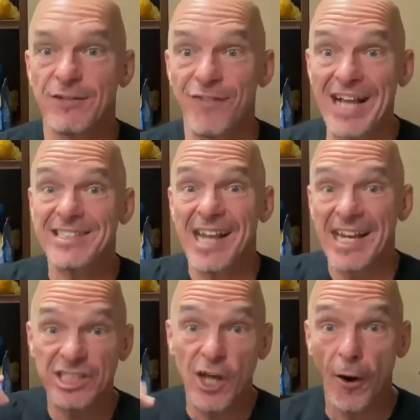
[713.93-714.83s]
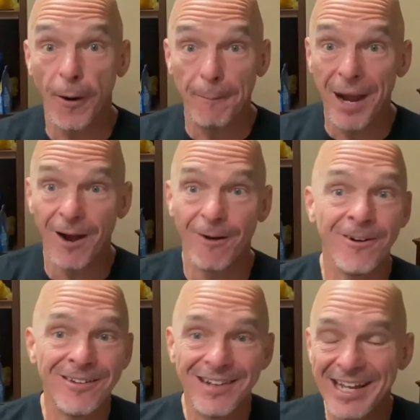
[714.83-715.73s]
If I say
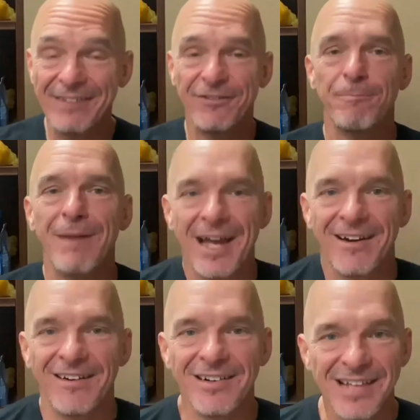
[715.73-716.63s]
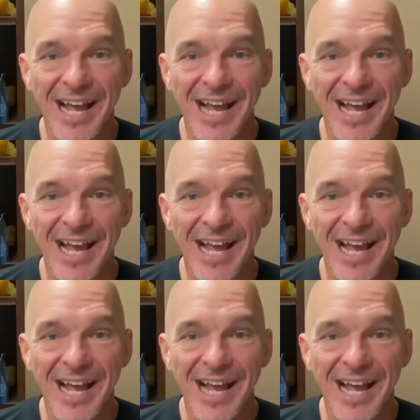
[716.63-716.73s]
turbo, even better.